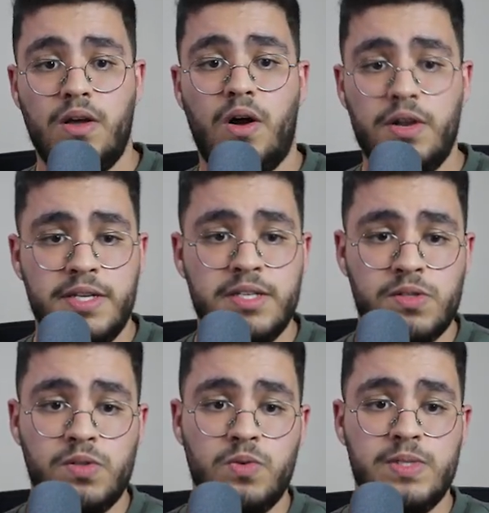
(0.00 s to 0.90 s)
All you need
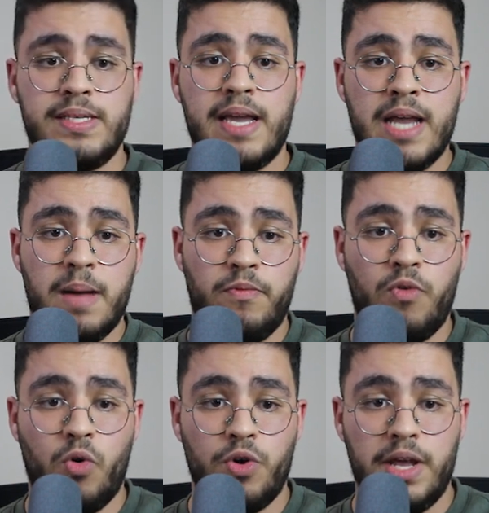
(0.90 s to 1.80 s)
to do is sign up
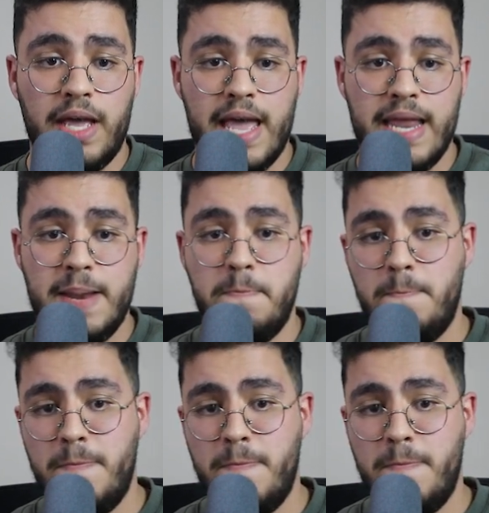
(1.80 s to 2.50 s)
for an